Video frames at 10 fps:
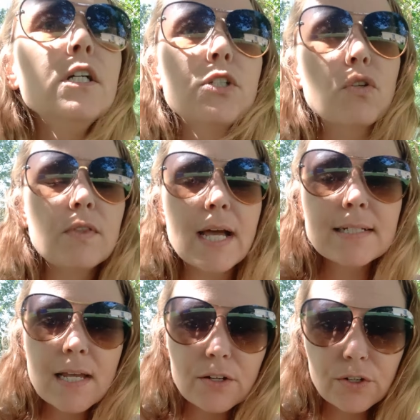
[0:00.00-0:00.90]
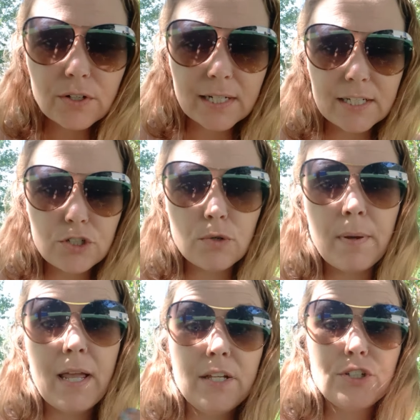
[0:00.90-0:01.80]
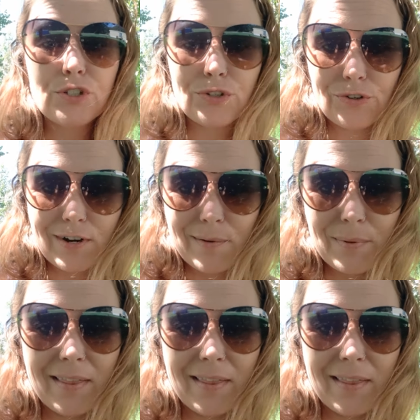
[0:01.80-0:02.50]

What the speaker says: So that's how you're going to get your page stirred up.